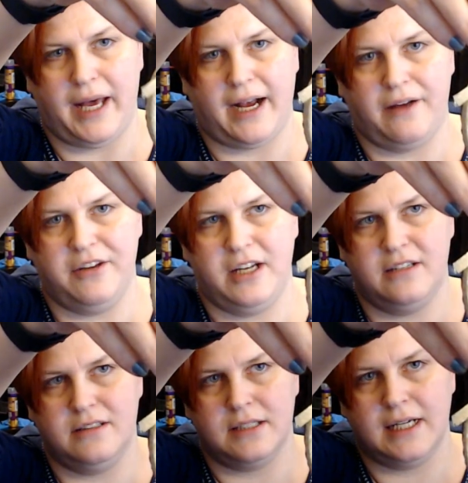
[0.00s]
of it
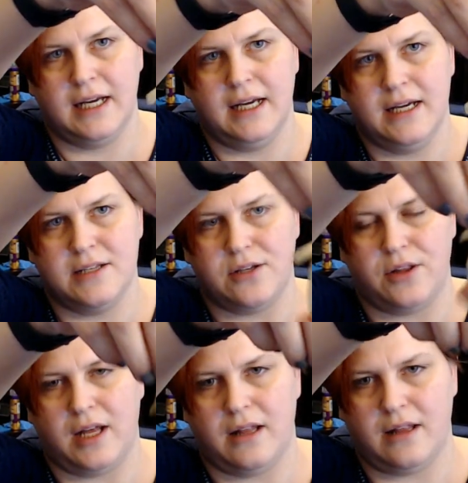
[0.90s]
so
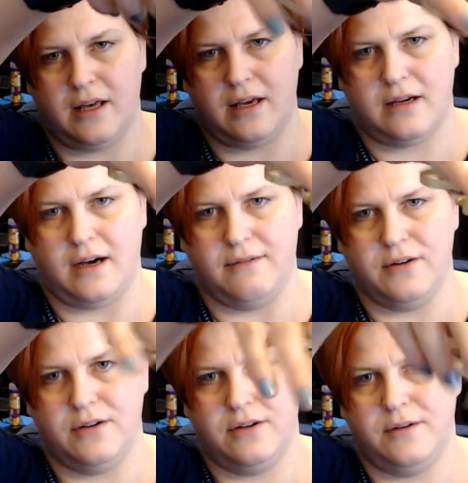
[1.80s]
that it covered.
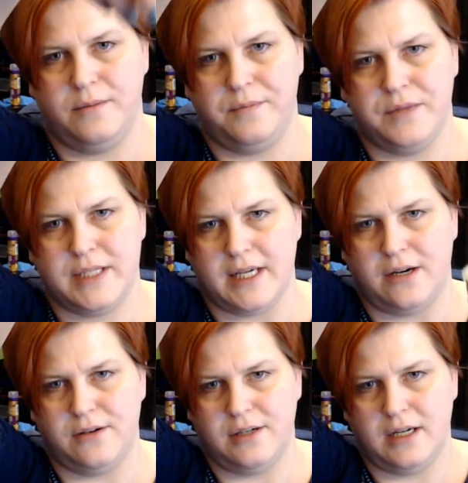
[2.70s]
So,
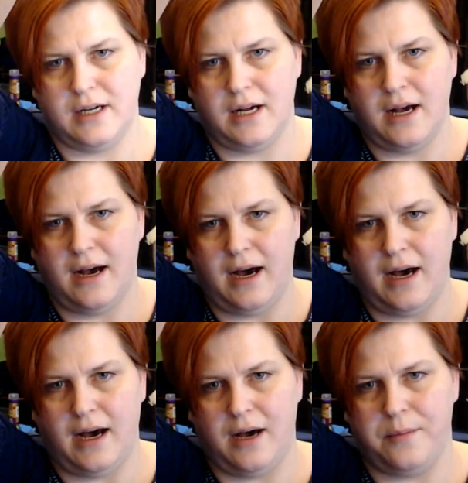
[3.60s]

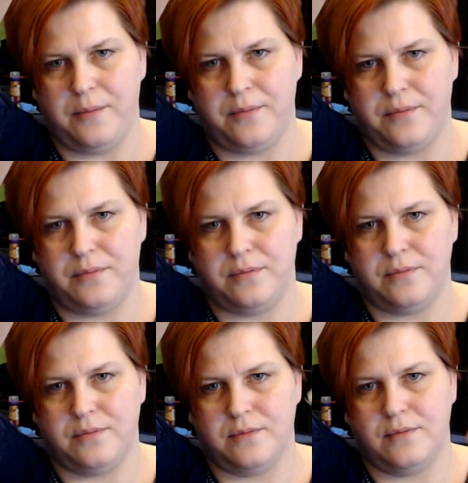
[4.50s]

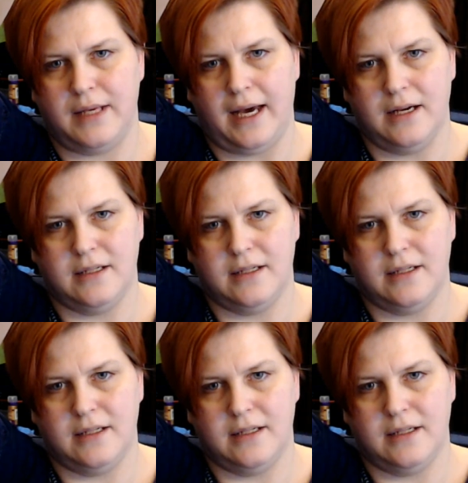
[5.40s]
yeah.